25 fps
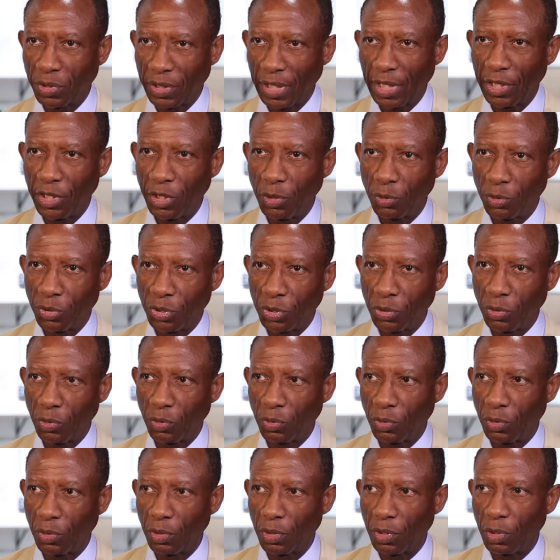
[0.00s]
send you
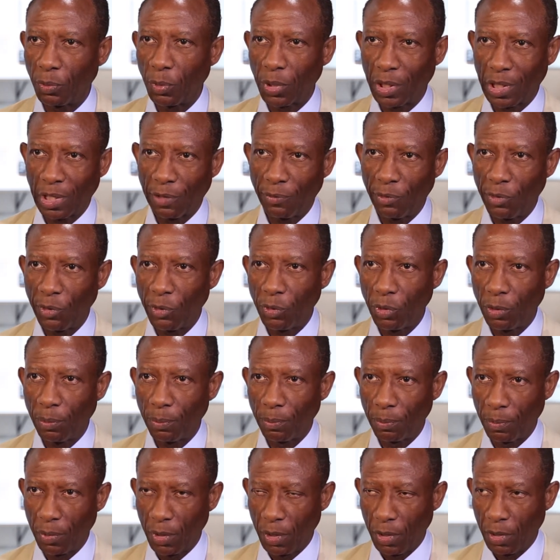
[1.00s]
to the recovery
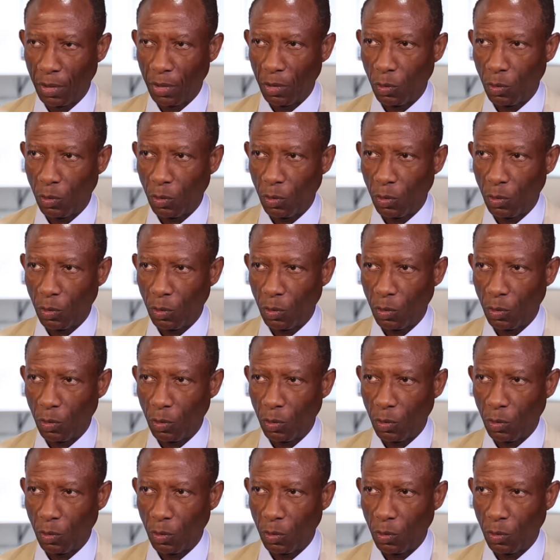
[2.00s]
room